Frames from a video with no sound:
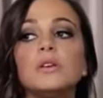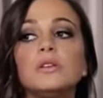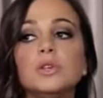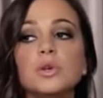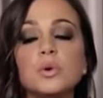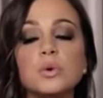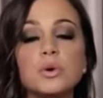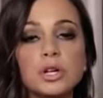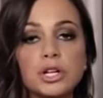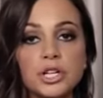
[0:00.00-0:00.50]

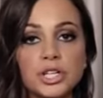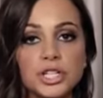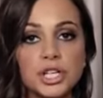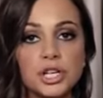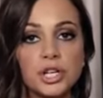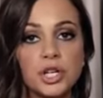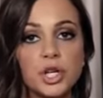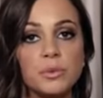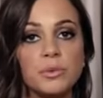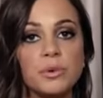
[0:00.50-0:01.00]
You are a
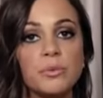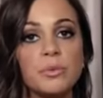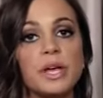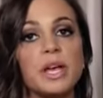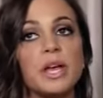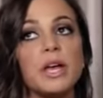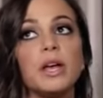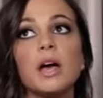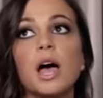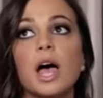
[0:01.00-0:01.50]
shit human
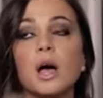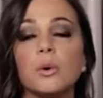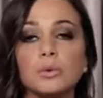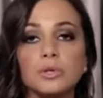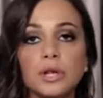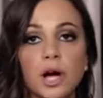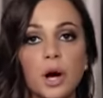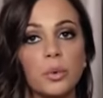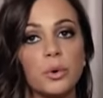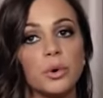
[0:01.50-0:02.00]
being. I
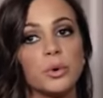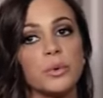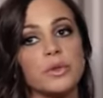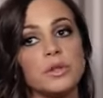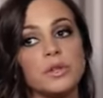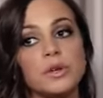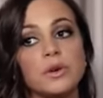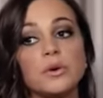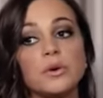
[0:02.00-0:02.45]
will not work with